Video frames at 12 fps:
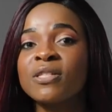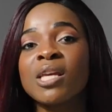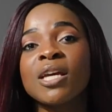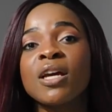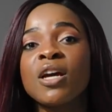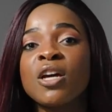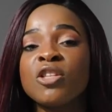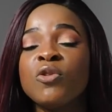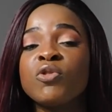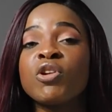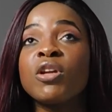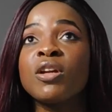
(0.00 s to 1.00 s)
Like you
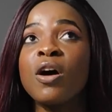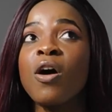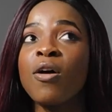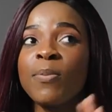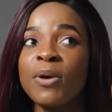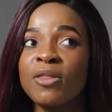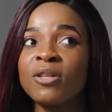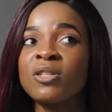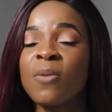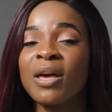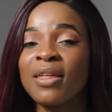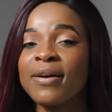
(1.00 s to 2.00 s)
should, I'll put this
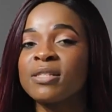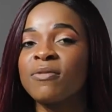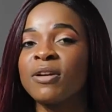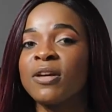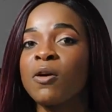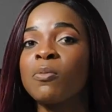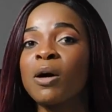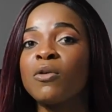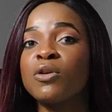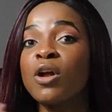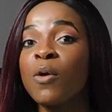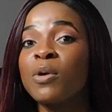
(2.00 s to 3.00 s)
on my last video
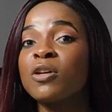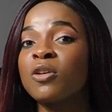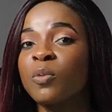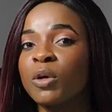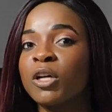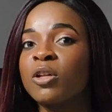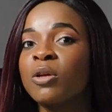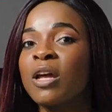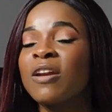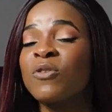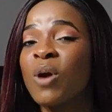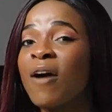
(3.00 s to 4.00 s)
about knowing your worth, and
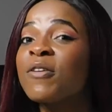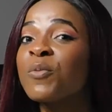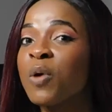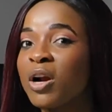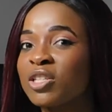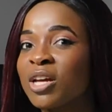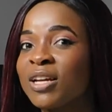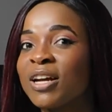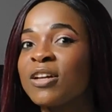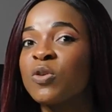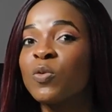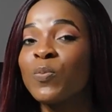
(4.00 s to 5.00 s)
if you haven't watched that
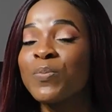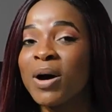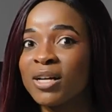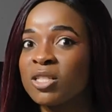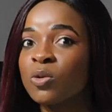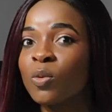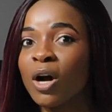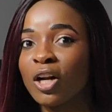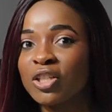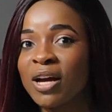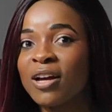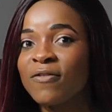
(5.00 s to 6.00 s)
yet, you must
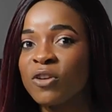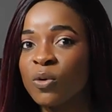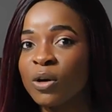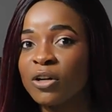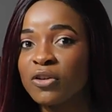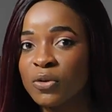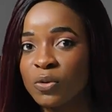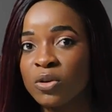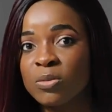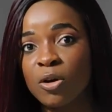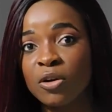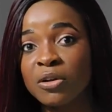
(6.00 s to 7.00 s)
watch that if you are a new or
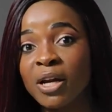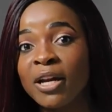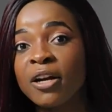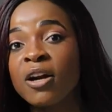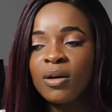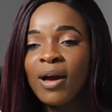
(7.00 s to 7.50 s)
small creator.